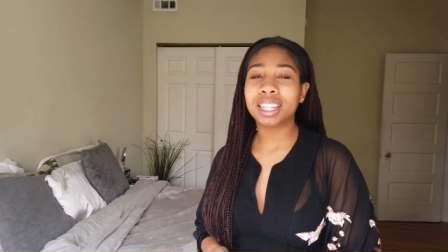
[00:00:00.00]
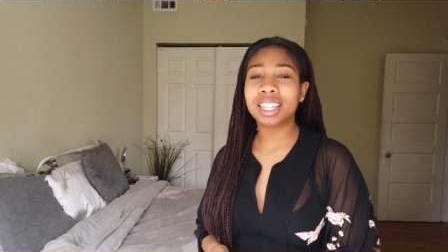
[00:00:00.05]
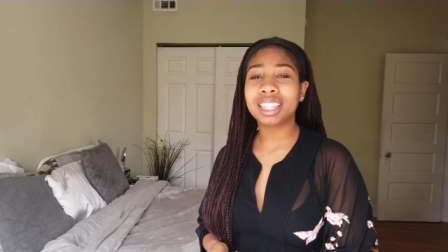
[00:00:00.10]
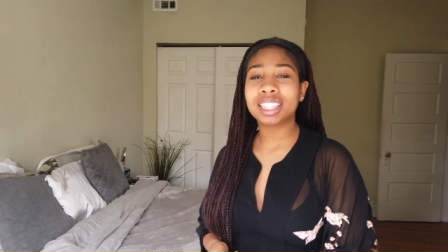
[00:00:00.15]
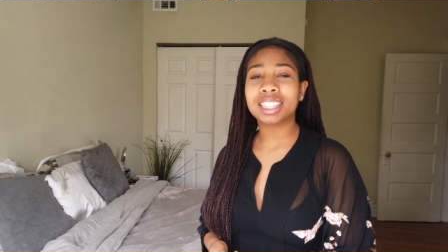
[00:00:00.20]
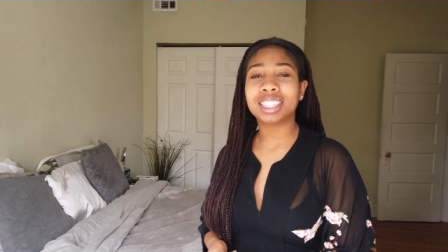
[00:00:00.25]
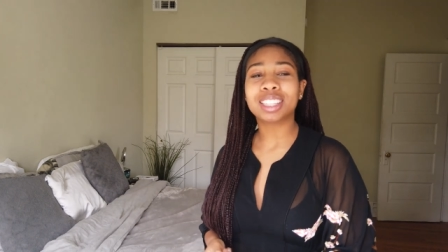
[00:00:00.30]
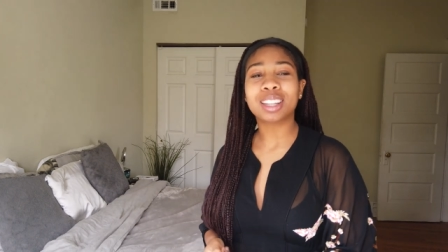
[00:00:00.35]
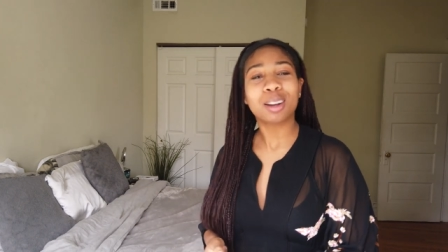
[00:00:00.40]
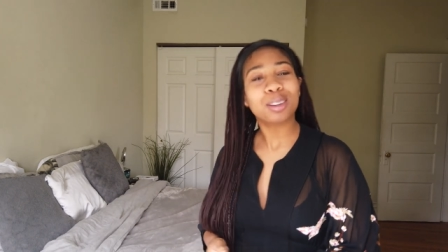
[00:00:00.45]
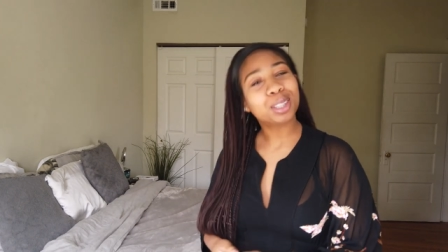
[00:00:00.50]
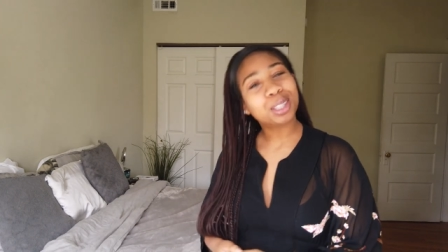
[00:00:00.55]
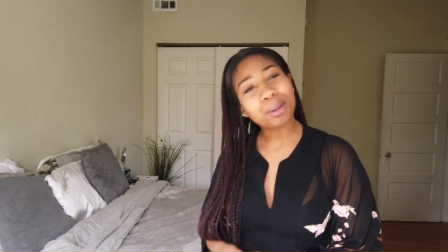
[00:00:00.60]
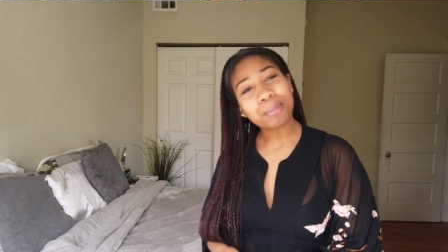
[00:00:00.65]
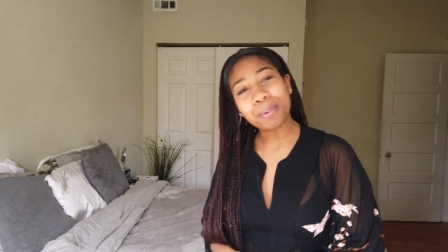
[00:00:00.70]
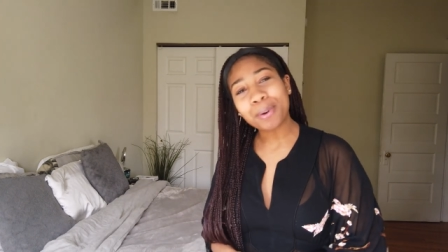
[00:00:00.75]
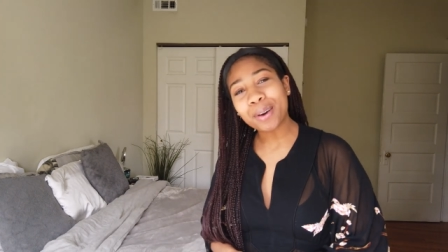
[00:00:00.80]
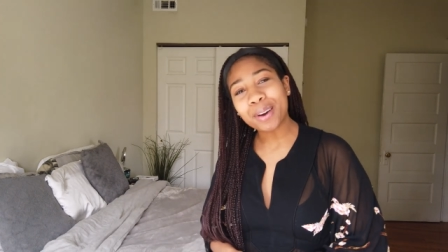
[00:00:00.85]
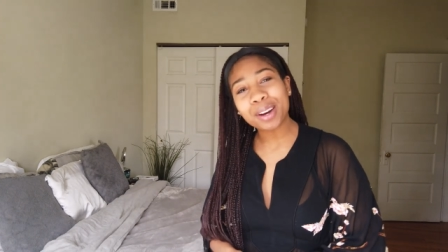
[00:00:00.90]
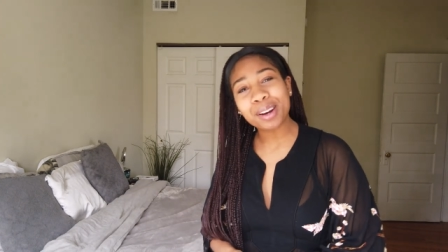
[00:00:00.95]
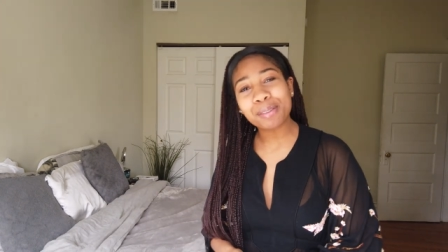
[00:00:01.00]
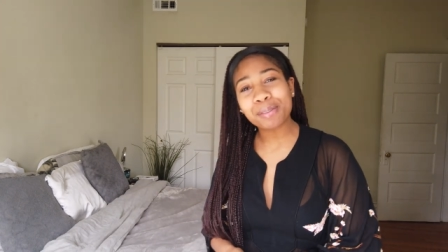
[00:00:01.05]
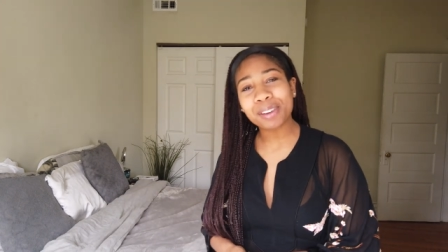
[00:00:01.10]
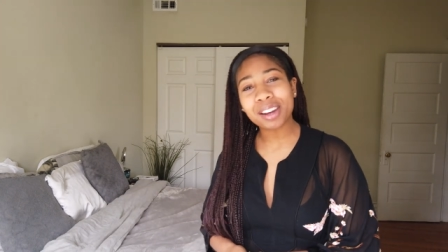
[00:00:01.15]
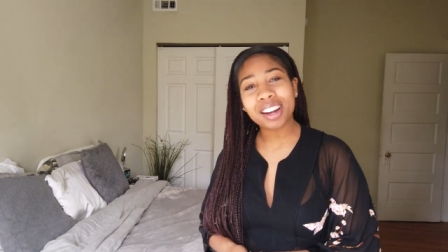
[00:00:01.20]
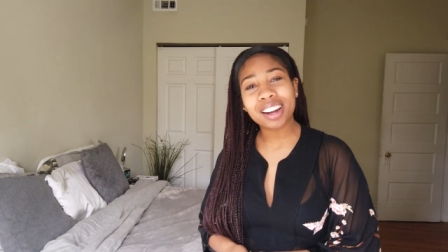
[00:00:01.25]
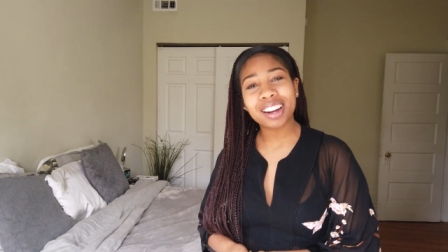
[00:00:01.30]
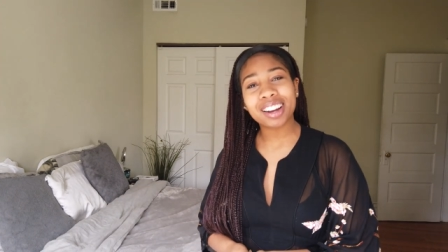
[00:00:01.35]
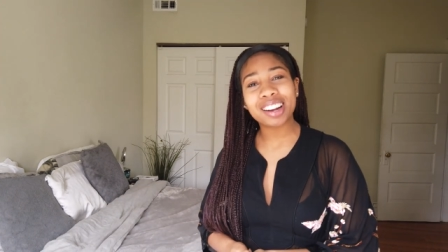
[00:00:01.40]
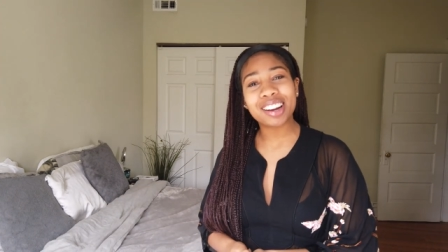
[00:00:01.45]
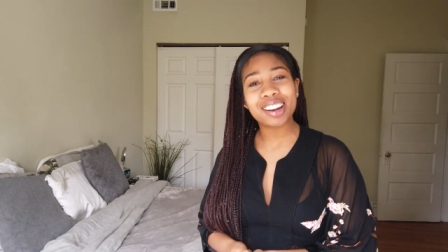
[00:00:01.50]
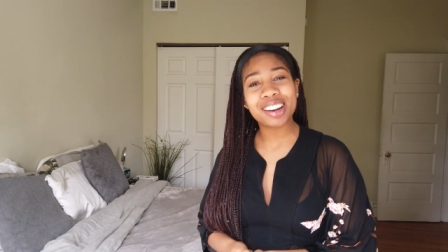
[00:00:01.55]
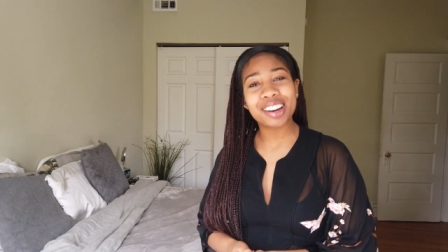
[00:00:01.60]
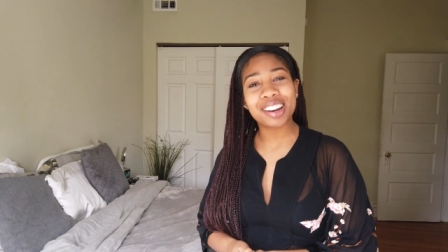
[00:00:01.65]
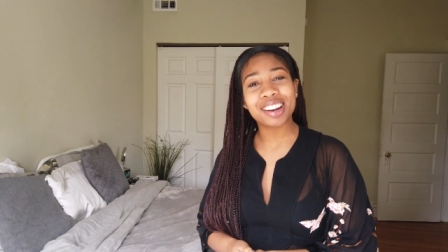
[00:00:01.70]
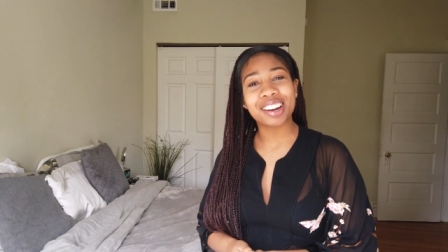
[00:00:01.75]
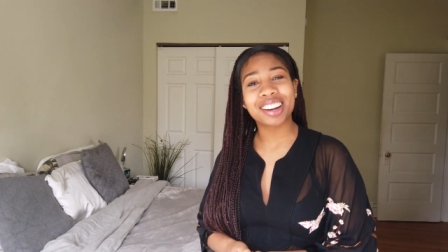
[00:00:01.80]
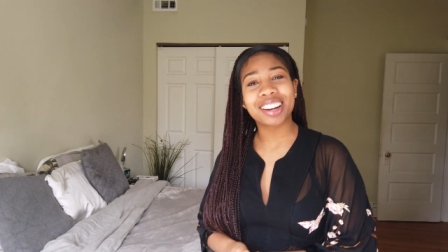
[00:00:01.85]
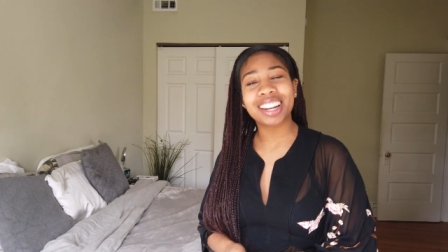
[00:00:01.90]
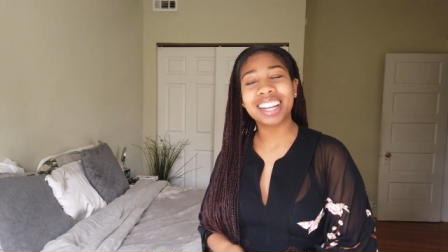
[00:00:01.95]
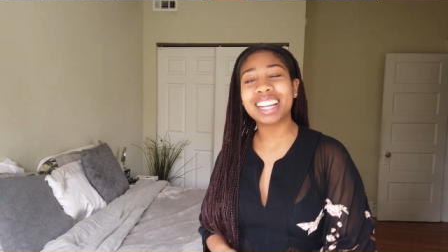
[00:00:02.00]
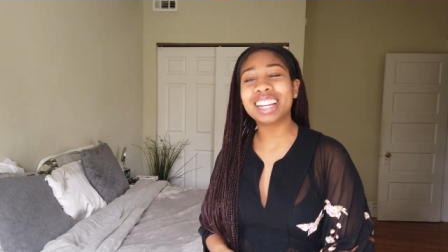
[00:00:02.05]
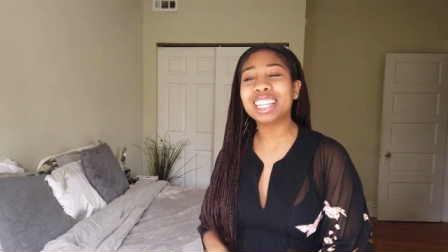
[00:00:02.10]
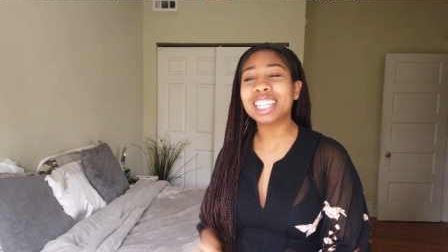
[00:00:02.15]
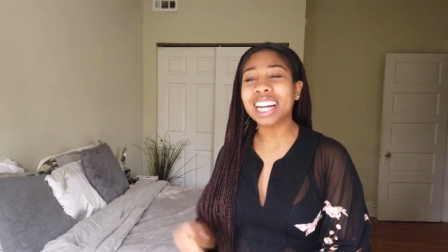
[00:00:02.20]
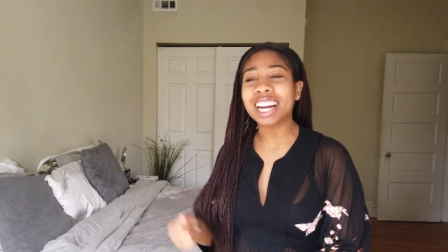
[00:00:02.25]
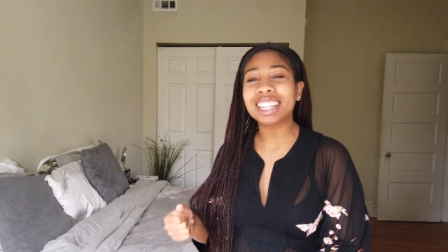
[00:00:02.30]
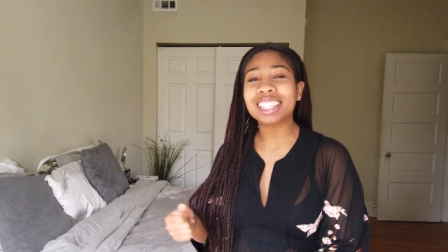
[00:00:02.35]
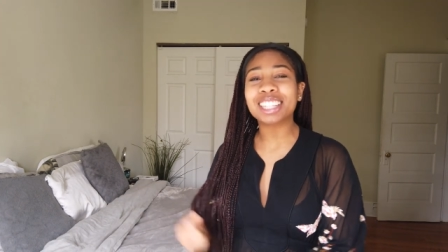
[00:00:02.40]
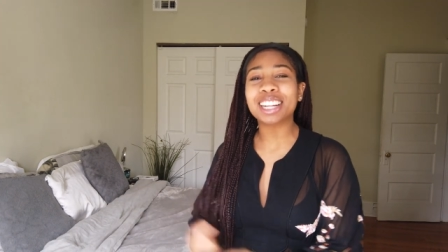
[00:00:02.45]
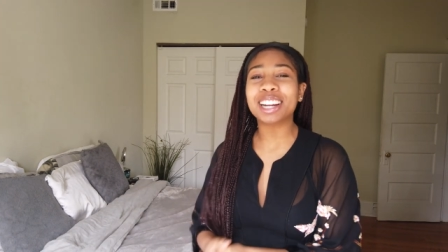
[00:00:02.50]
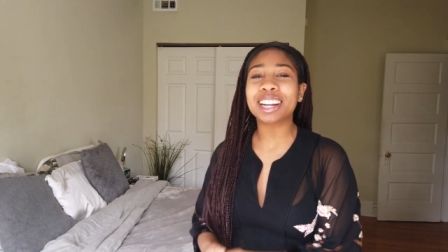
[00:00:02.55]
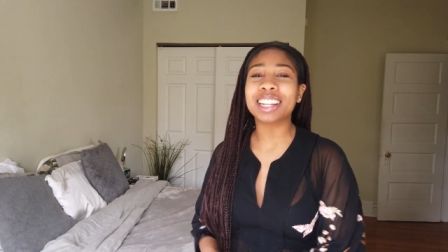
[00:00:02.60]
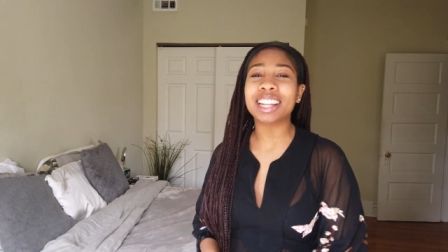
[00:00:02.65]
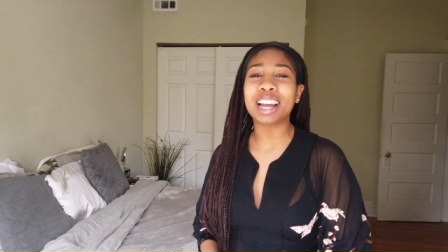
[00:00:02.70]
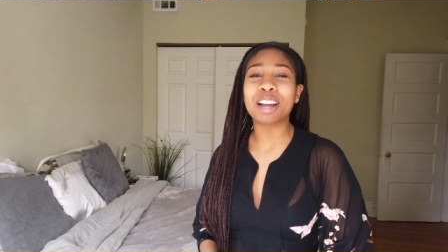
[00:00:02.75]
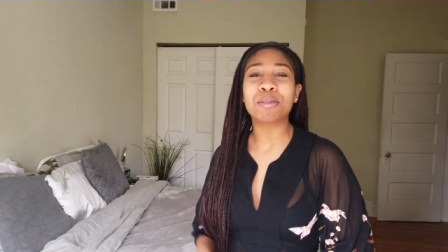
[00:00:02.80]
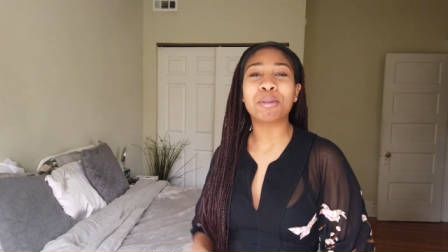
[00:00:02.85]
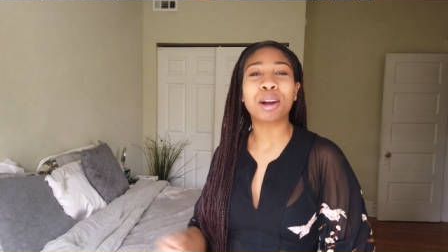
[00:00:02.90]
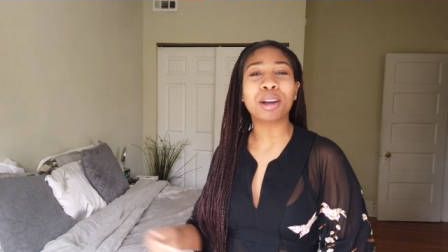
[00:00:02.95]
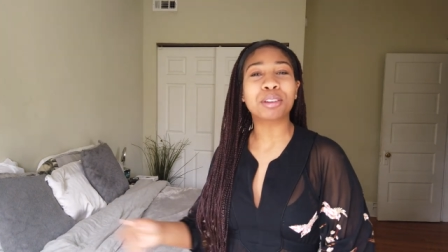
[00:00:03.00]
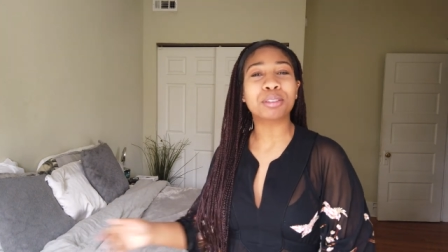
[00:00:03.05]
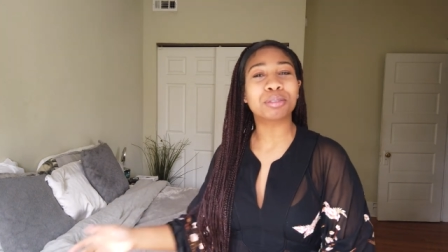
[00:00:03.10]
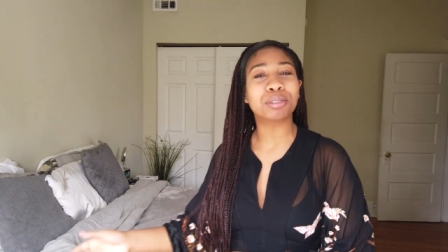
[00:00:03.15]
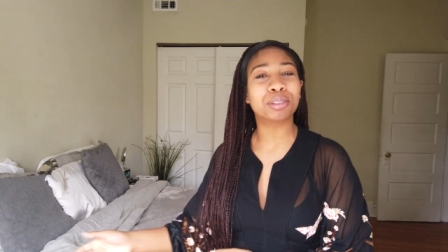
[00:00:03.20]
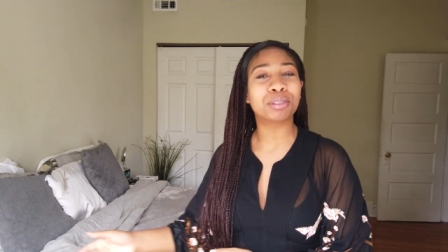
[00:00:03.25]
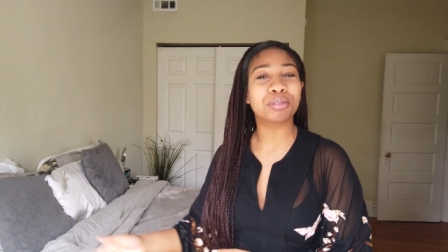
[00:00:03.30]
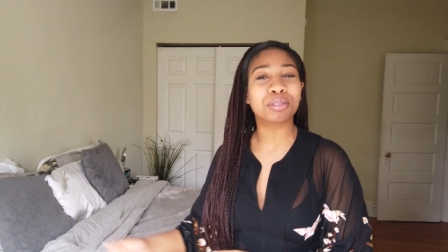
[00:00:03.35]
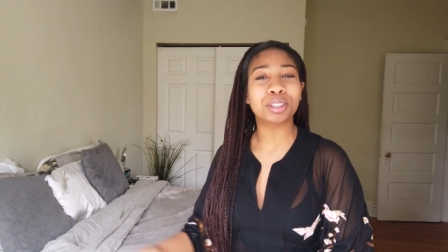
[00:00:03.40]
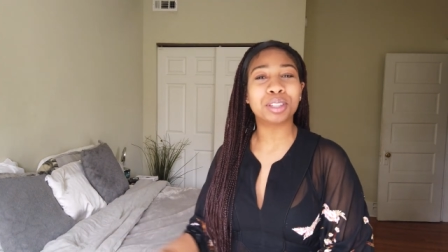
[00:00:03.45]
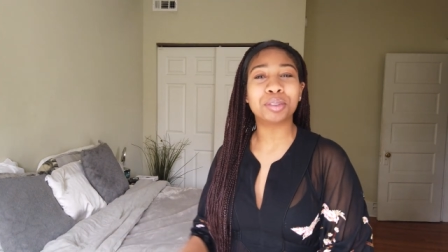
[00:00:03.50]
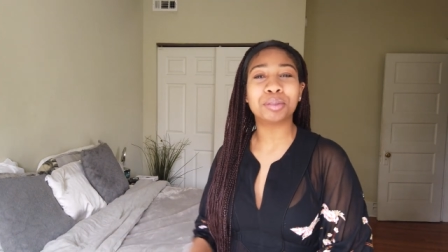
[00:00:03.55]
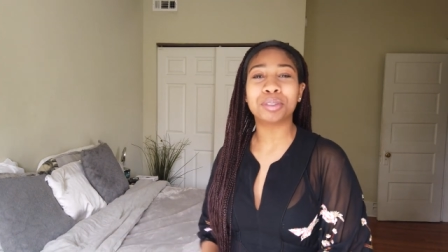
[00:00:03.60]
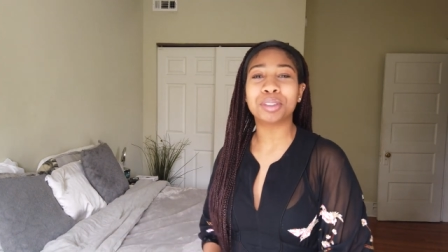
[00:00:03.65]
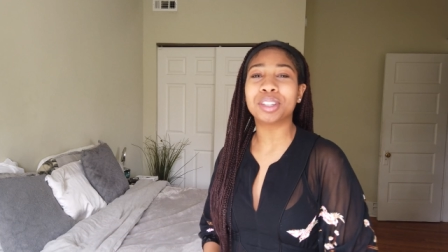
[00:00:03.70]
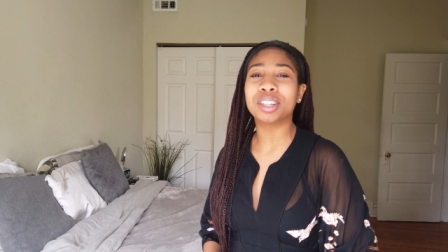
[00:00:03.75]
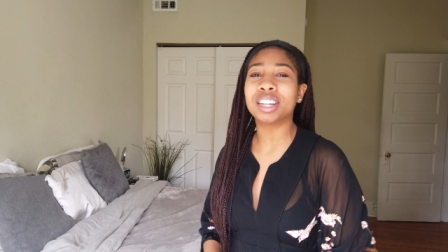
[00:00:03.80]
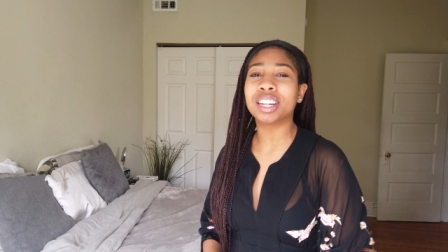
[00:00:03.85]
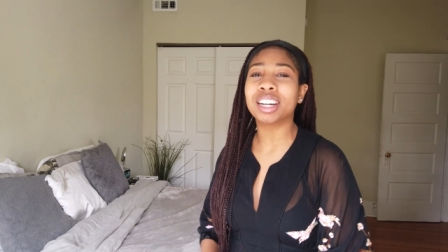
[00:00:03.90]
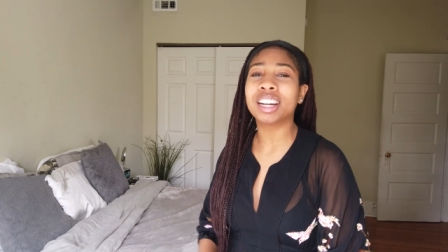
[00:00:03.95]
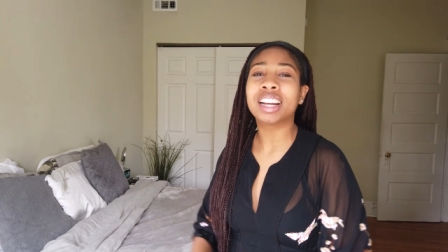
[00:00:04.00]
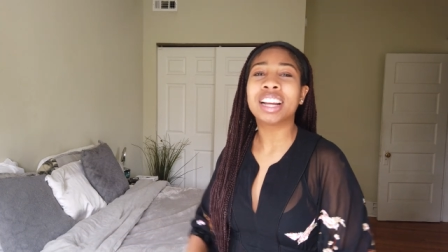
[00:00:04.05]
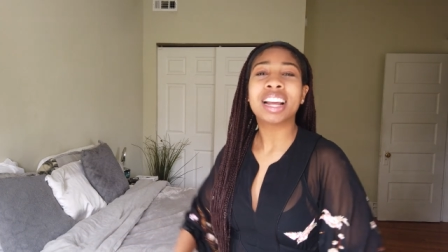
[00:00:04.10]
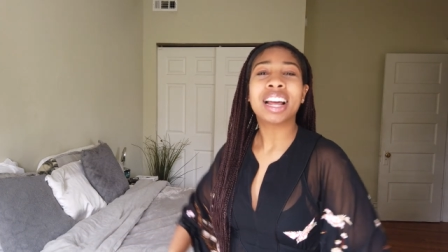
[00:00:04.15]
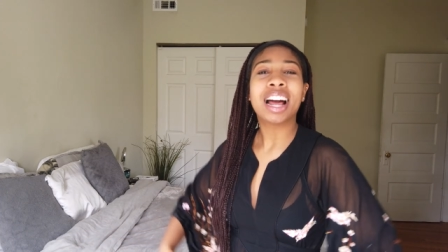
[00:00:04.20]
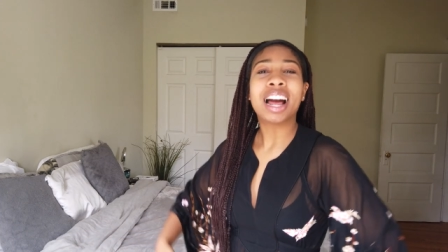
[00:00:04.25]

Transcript: He is so supportive of her. He out there like working for free for her,